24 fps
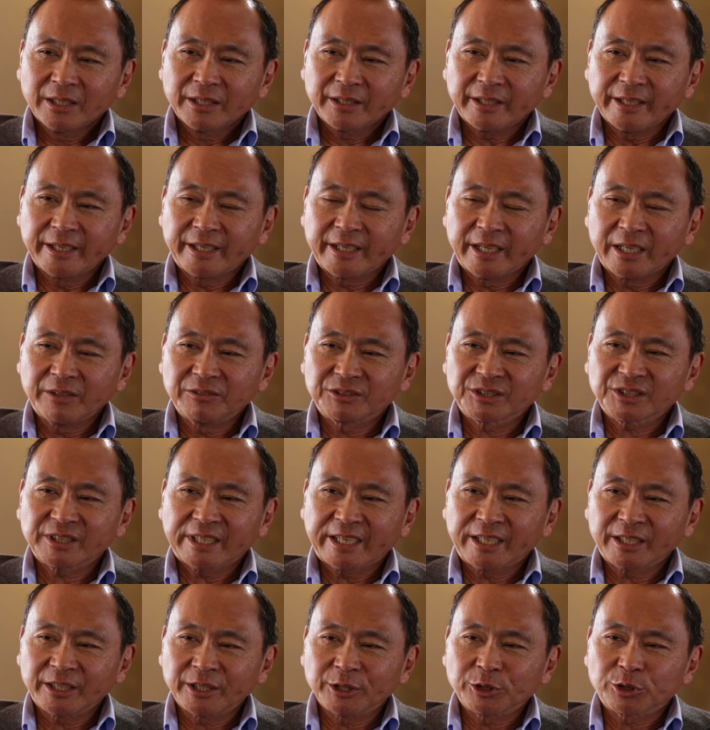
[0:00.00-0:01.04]
they gave
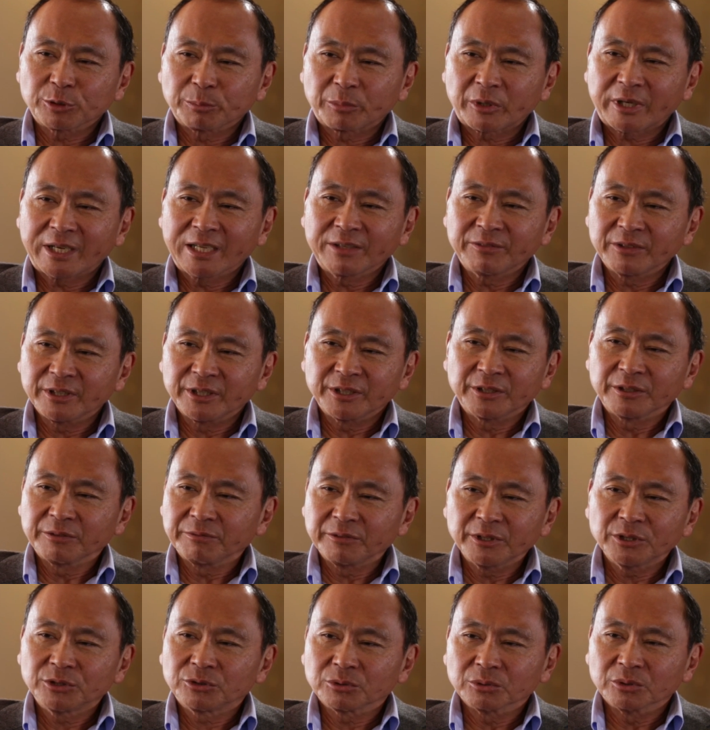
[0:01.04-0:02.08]
standing to private
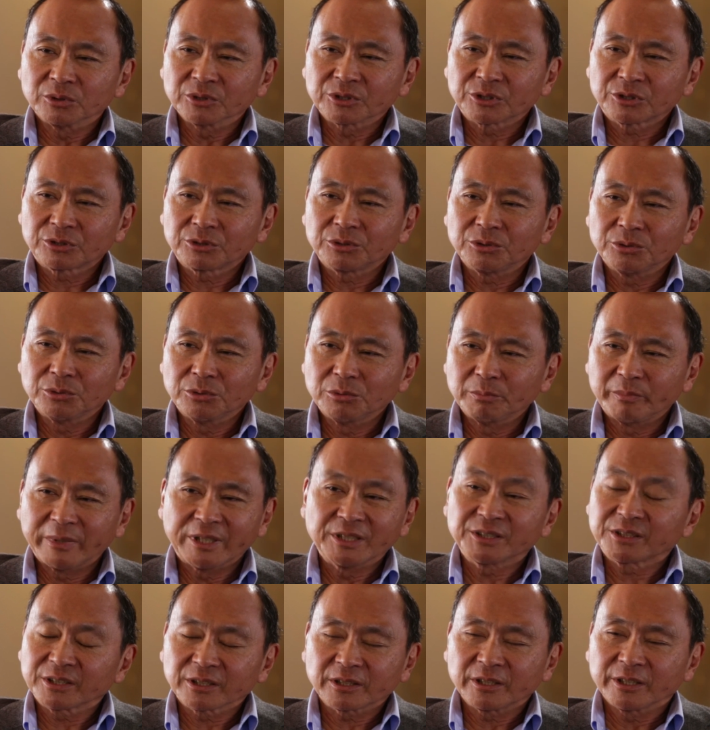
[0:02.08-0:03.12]
individuals to
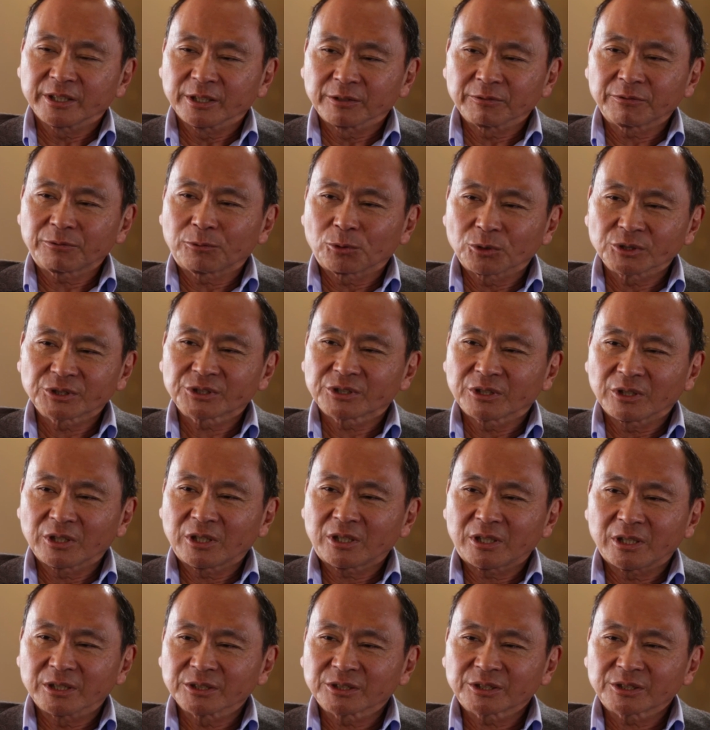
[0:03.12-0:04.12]
basically enforce the law.